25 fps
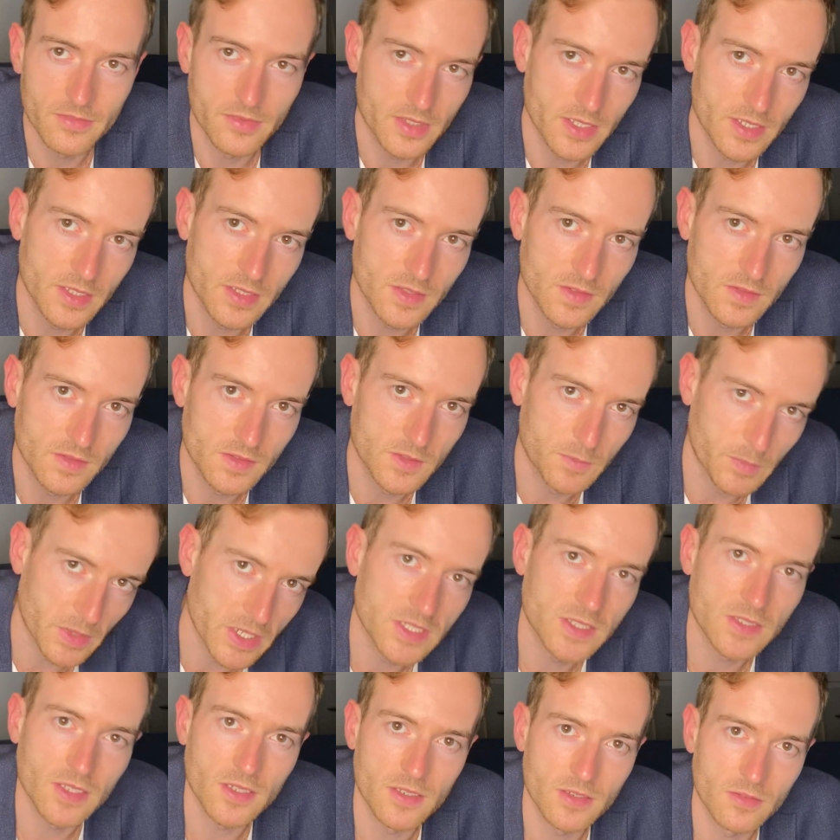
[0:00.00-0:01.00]
Right? It's
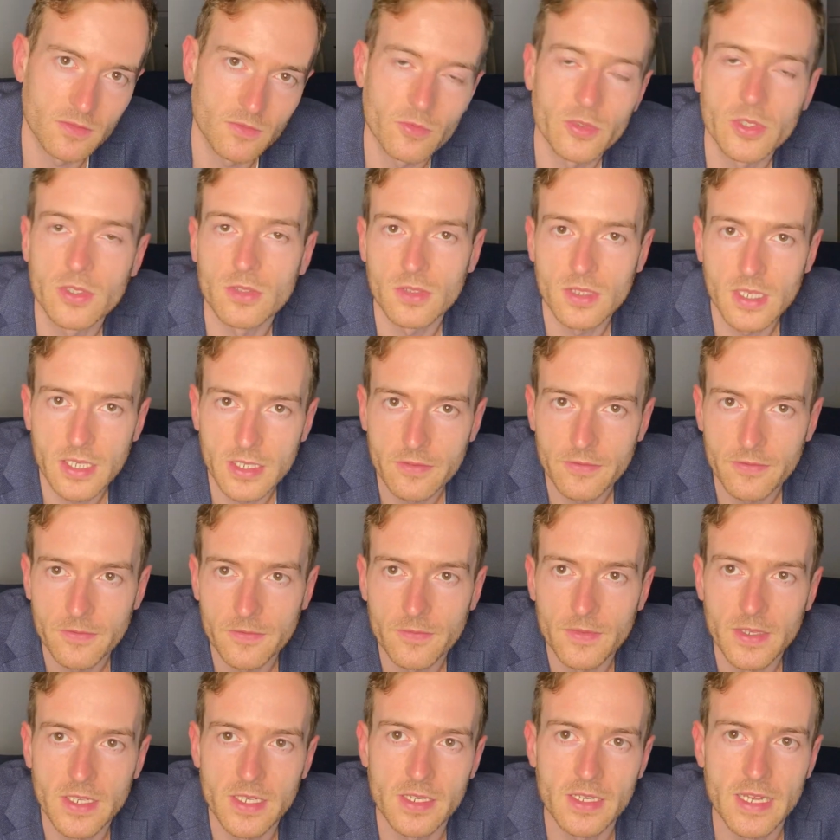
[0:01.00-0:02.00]
based on real life
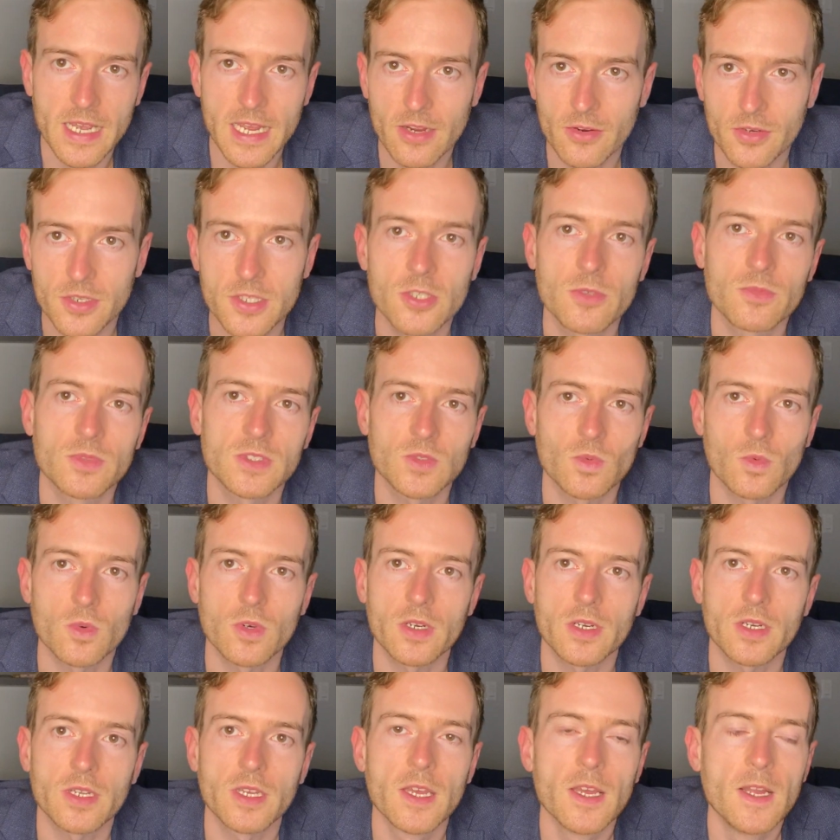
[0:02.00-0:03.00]
and how humans
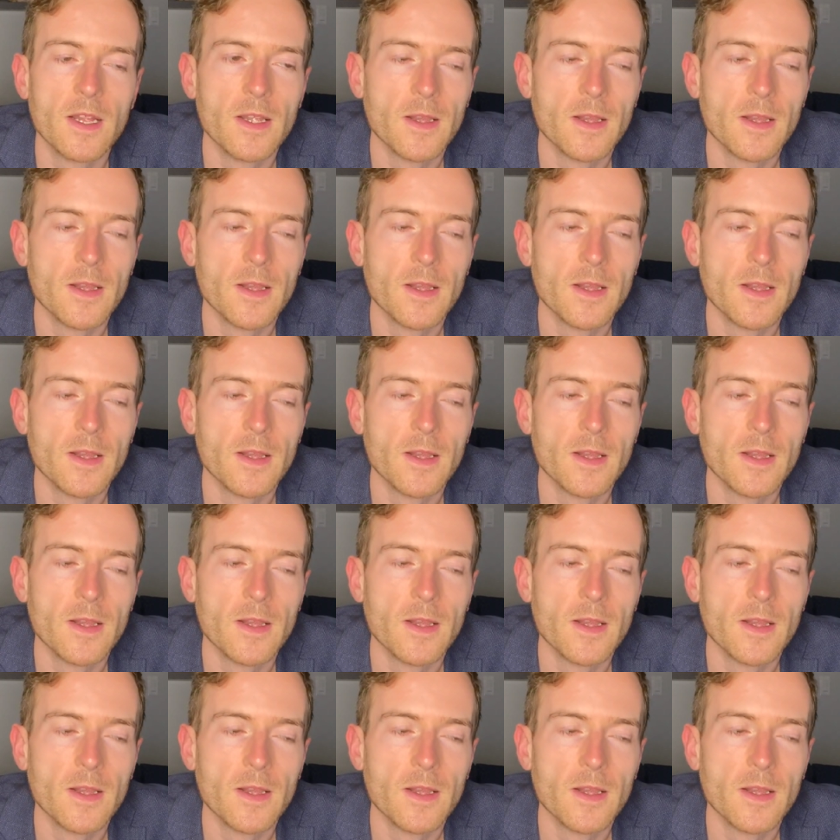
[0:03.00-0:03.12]
work.